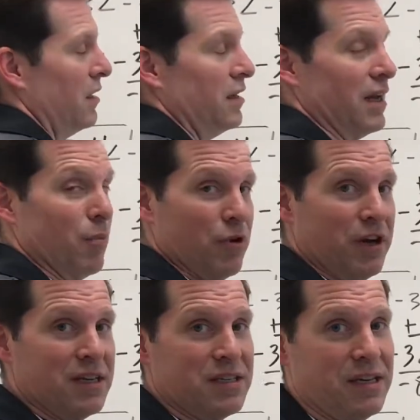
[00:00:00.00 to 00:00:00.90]
Now putting
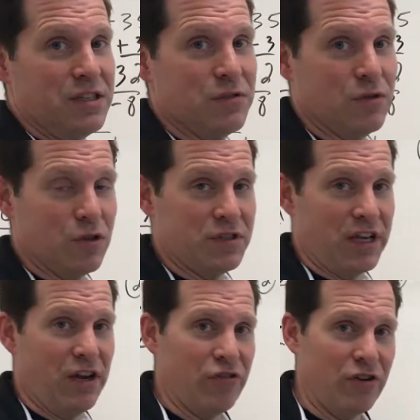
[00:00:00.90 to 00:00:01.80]
this in interval
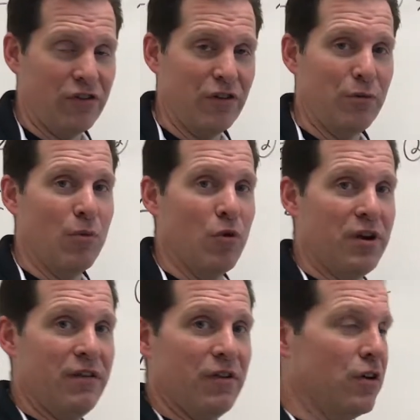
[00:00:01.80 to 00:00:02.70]
notation is a little bit more
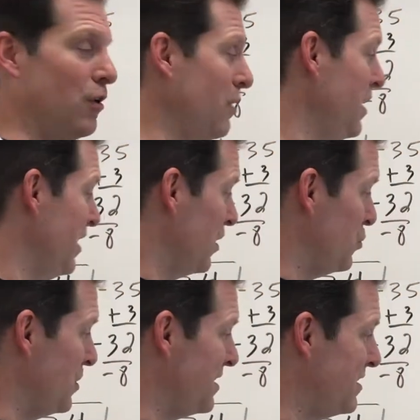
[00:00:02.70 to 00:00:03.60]
difficult because
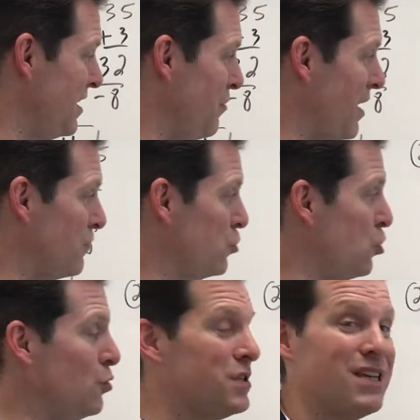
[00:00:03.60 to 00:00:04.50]
you can see we have
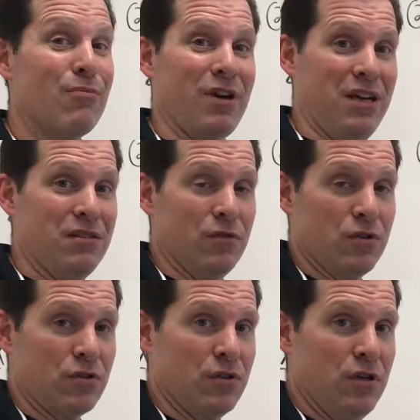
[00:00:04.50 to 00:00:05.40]
two separate
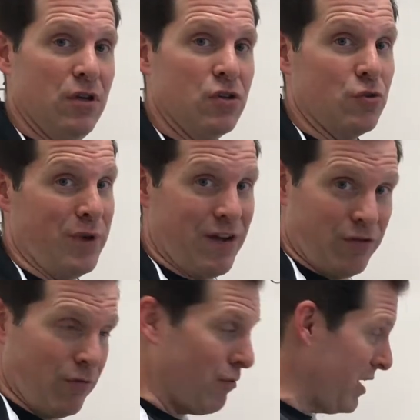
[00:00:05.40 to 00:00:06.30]
intervals. So we have
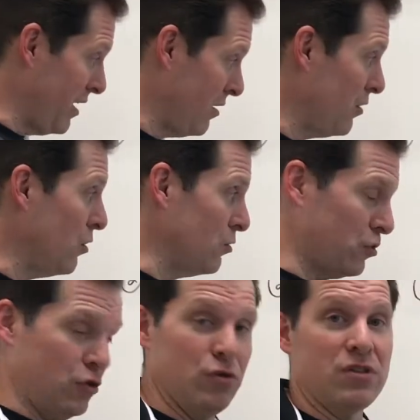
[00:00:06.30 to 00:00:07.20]
to write those
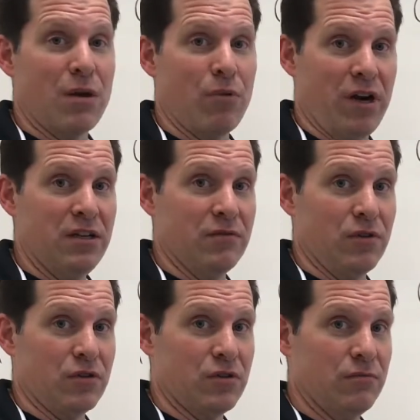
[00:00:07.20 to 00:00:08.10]
two separate
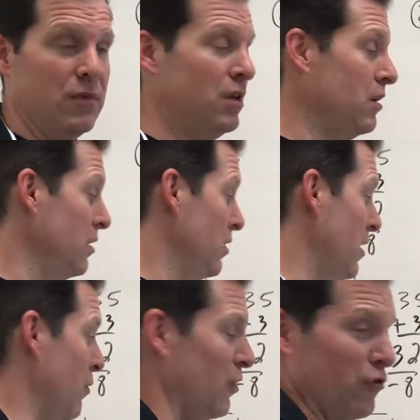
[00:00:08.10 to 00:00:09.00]
intervals.
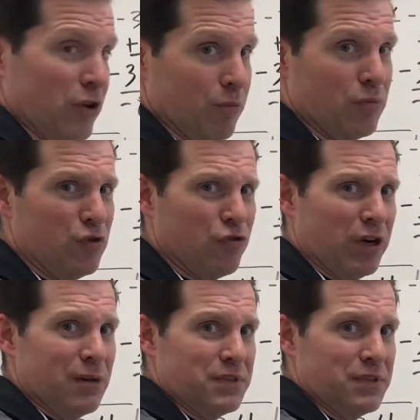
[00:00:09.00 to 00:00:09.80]
And we're just going to join them